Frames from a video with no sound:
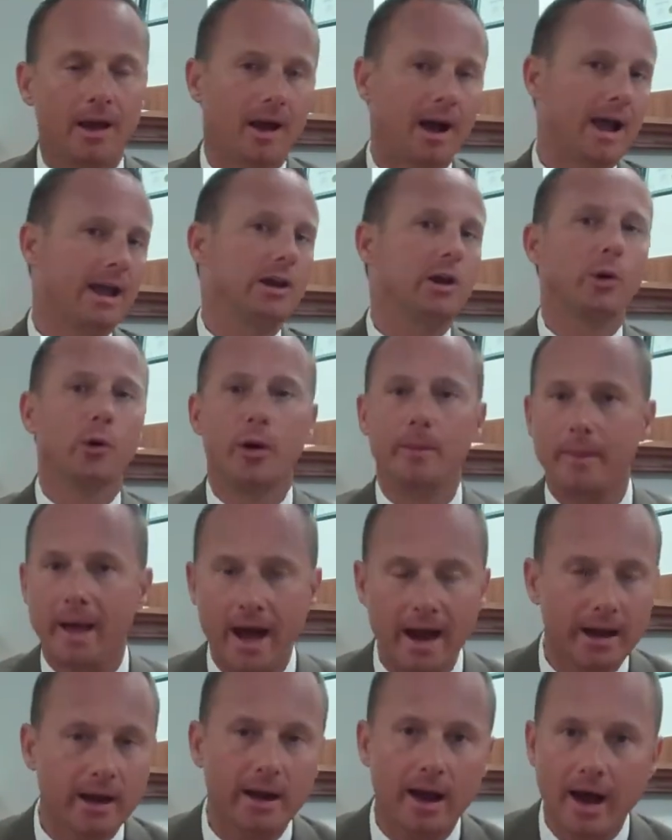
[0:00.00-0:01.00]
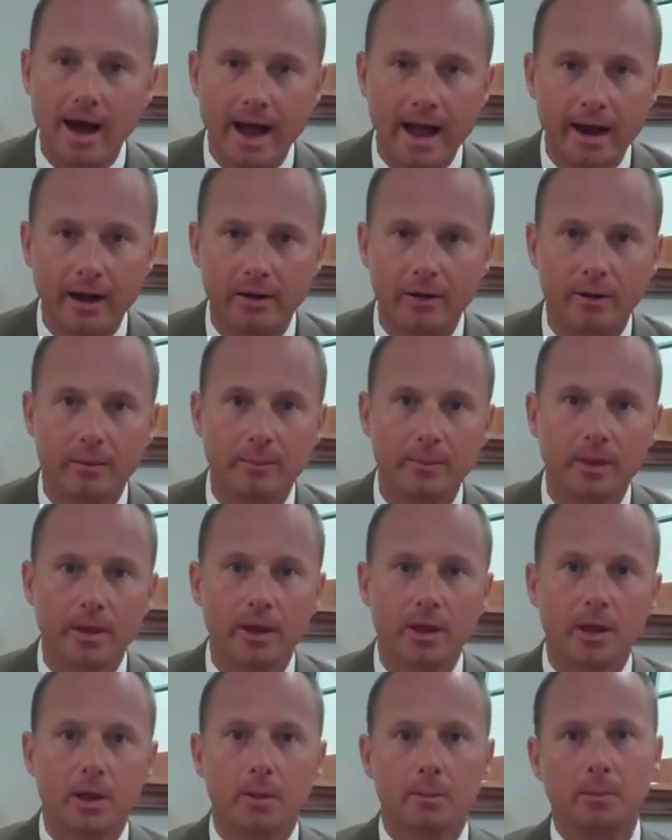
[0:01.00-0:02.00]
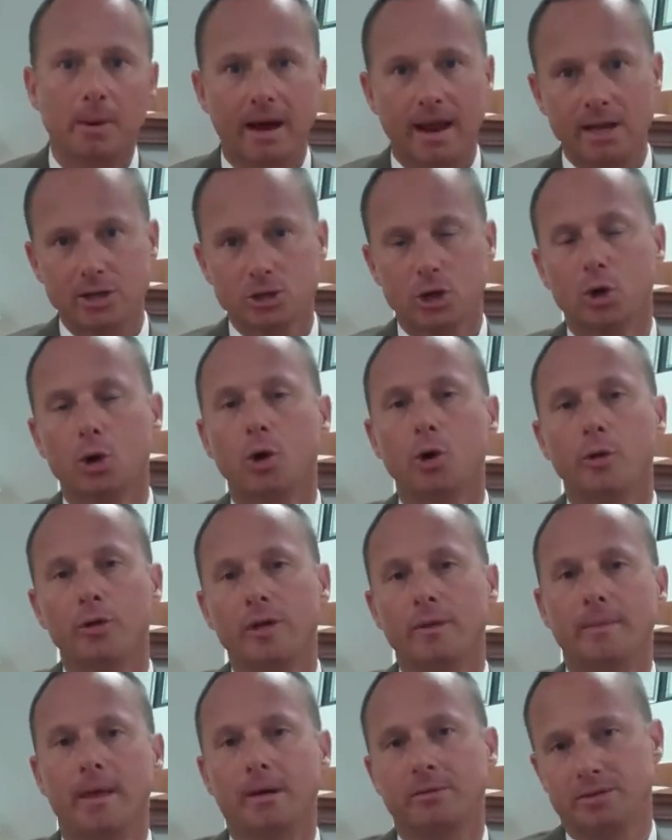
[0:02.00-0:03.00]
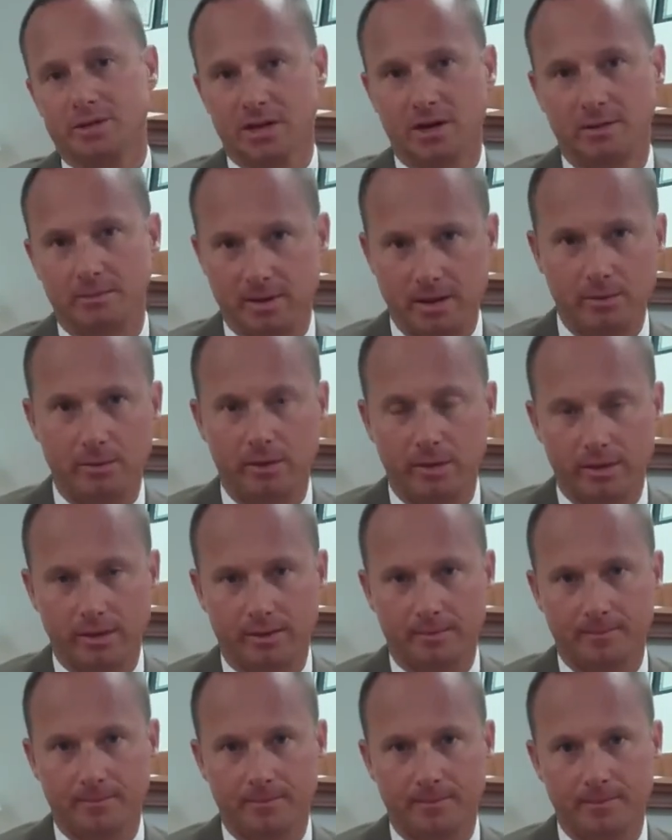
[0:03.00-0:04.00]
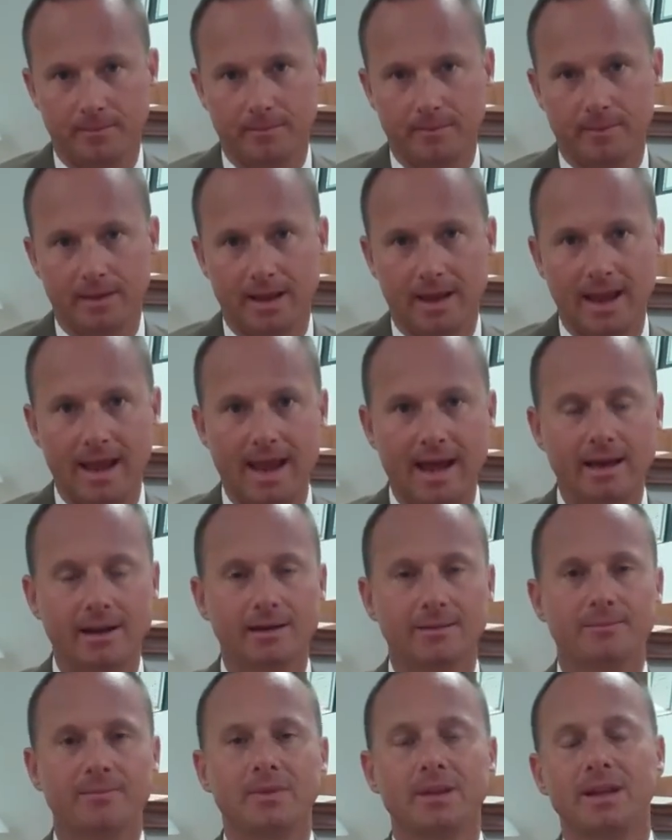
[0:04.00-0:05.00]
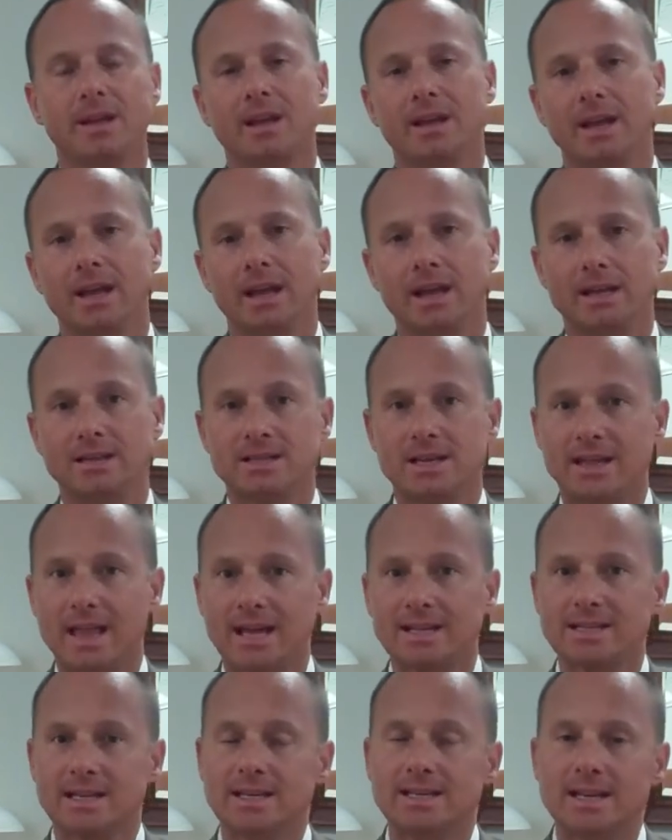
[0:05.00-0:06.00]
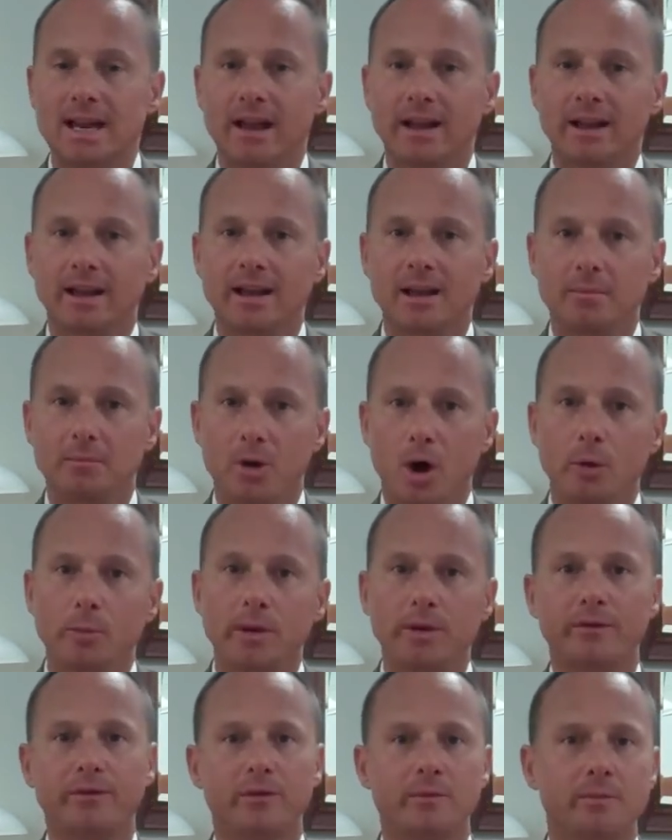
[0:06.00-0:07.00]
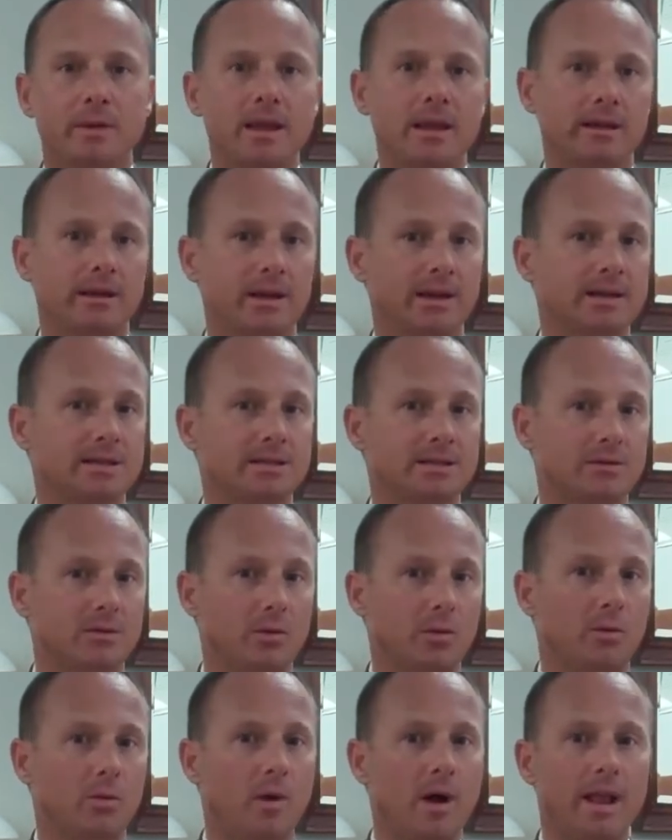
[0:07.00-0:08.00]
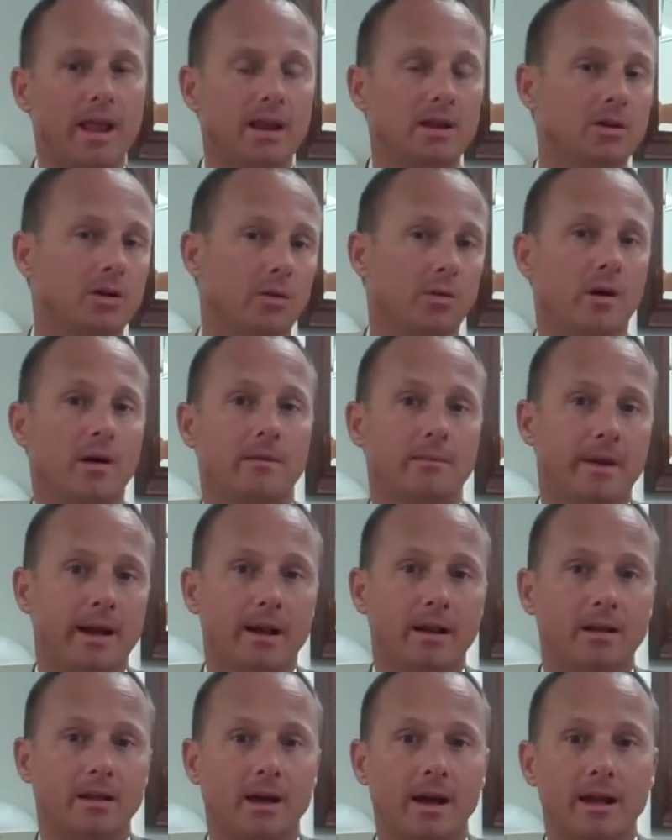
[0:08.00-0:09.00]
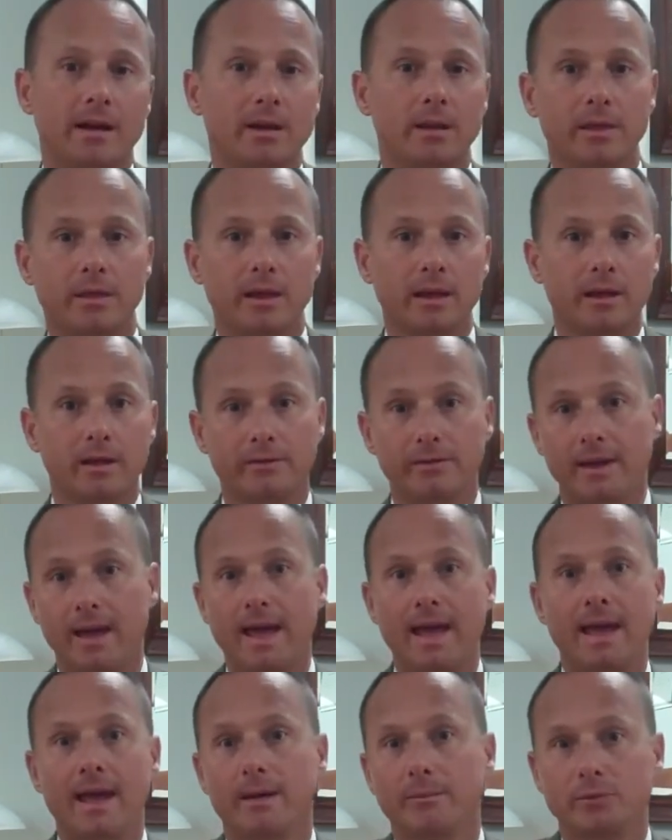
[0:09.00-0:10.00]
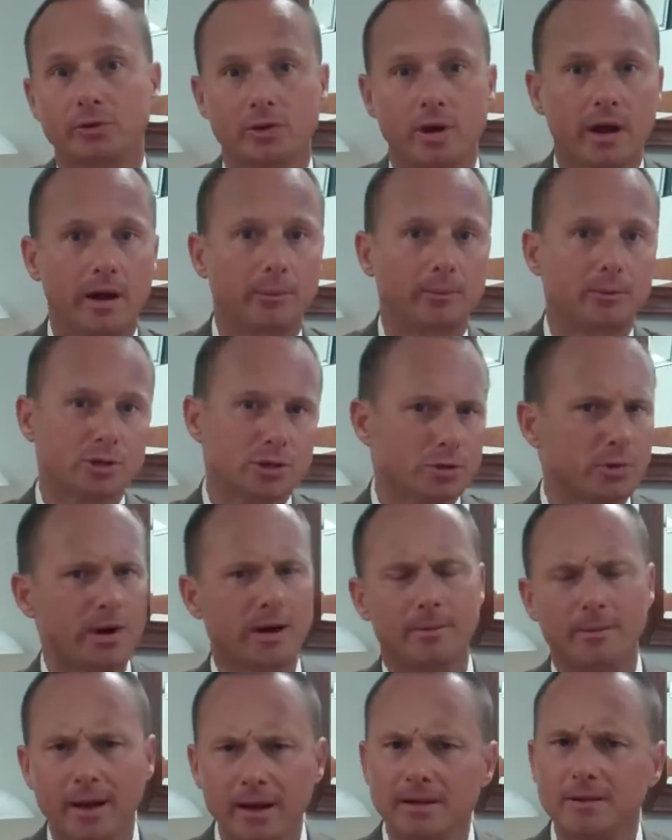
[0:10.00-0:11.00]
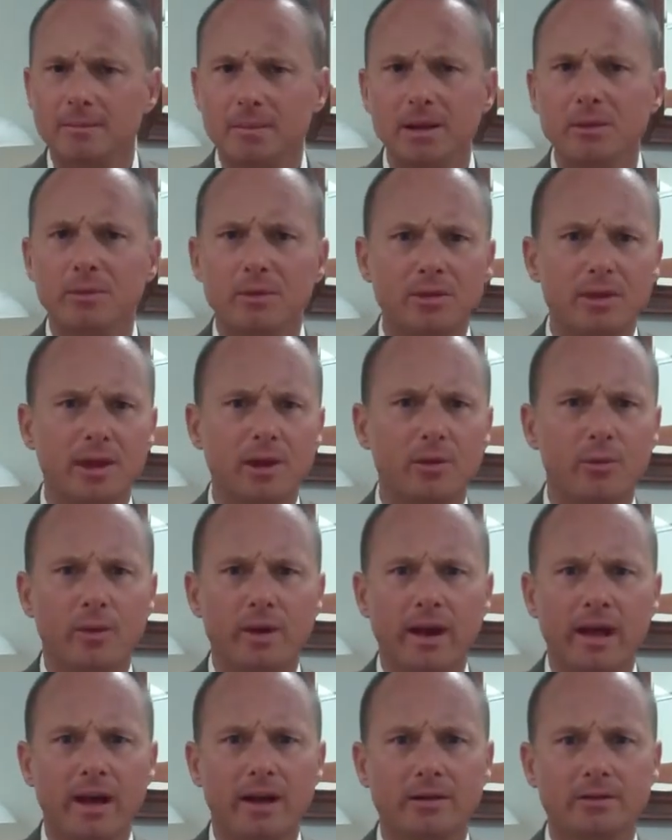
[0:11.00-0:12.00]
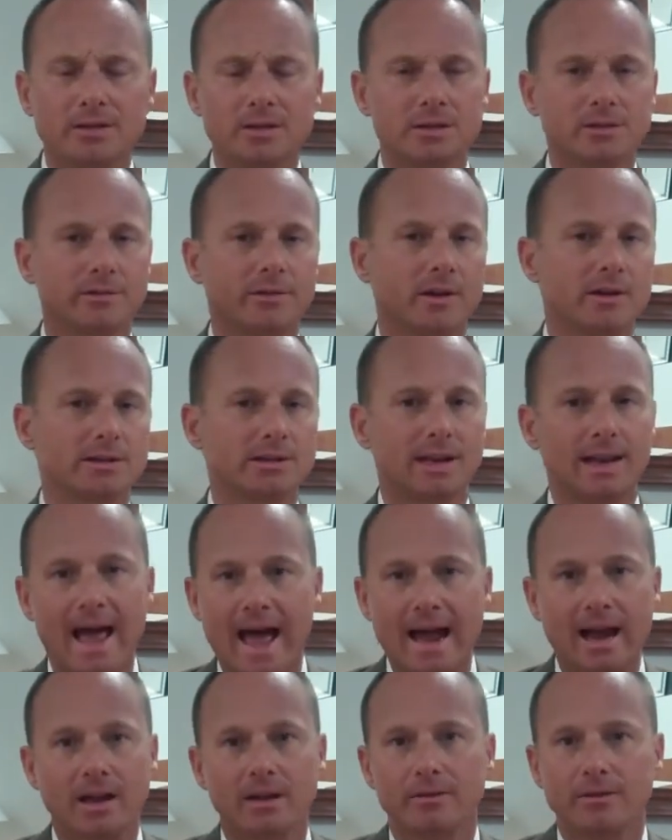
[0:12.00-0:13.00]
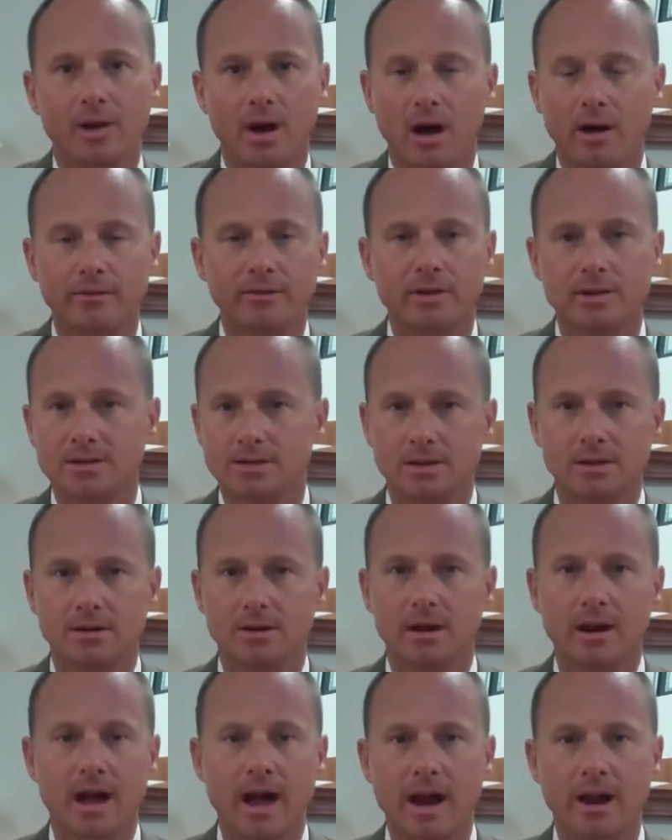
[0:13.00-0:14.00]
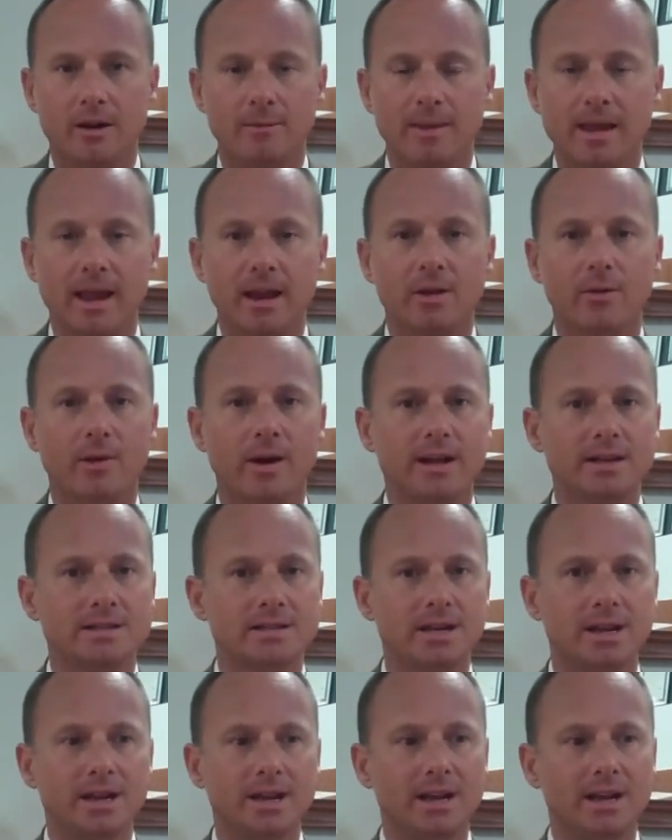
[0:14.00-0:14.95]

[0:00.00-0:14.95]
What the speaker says: I know I'm not going to hire him, but I told them I was going to meet with them. And that's a delicate moment for me because while I don't want my client to think of, A, I'm trying to persuade them not to meet with anyone else as far as lack of confidence that they're going to hire me anyways,